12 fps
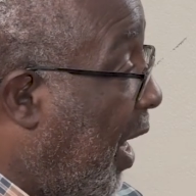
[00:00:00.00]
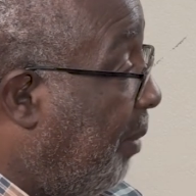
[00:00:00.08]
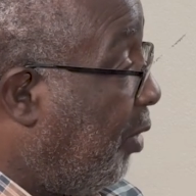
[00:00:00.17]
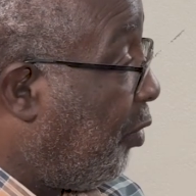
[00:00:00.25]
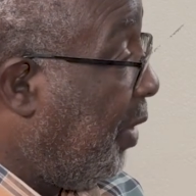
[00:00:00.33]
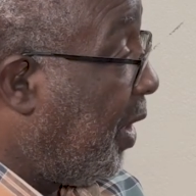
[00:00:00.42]

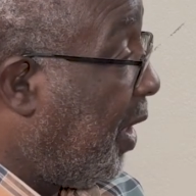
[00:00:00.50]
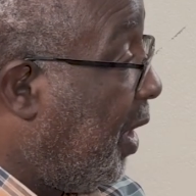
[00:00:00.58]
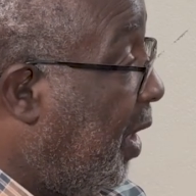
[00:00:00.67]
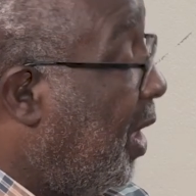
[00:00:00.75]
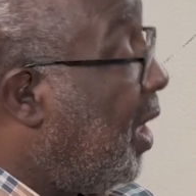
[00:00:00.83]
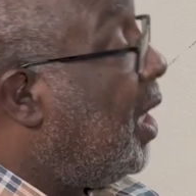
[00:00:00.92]
treated.
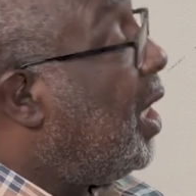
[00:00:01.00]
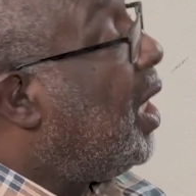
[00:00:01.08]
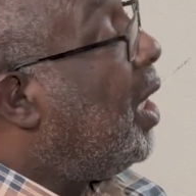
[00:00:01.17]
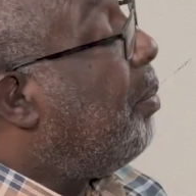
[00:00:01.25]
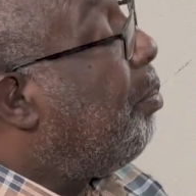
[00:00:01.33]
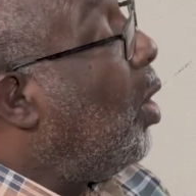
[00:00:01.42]

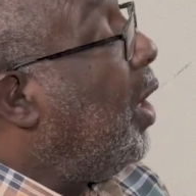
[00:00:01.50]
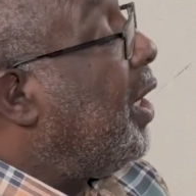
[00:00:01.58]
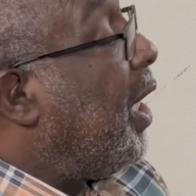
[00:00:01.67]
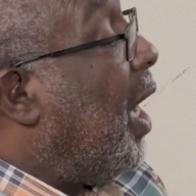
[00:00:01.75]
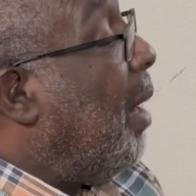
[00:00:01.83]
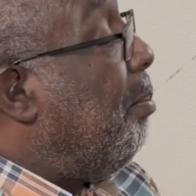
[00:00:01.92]

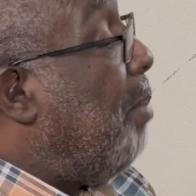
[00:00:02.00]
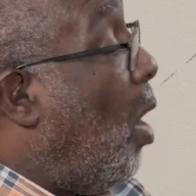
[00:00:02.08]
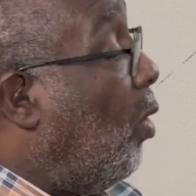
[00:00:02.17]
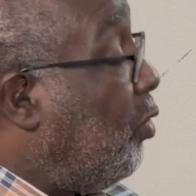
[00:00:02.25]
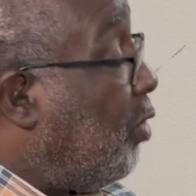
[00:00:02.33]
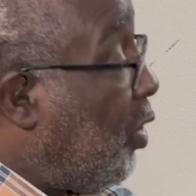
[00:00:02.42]
Political
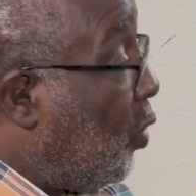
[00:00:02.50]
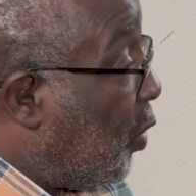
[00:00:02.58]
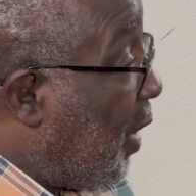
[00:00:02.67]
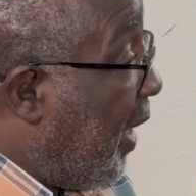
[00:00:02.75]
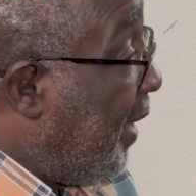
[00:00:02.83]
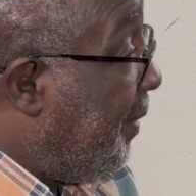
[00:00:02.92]
boundaries
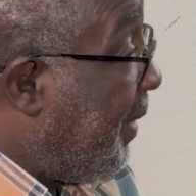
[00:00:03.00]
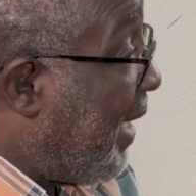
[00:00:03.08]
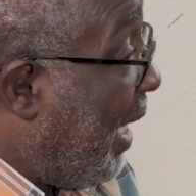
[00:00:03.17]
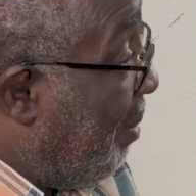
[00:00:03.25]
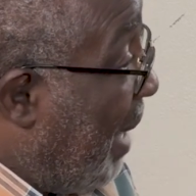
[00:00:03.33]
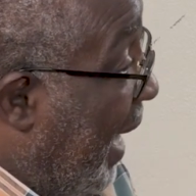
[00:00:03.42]
usually
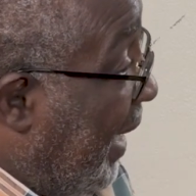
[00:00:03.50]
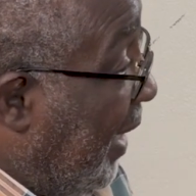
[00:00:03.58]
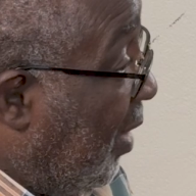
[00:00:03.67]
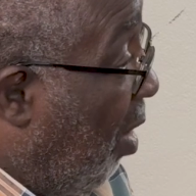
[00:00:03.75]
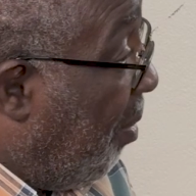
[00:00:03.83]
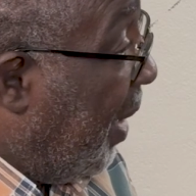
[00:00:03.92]
set by the
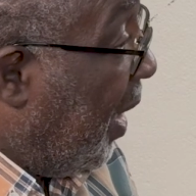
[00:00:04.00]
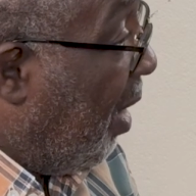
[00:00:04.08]
government.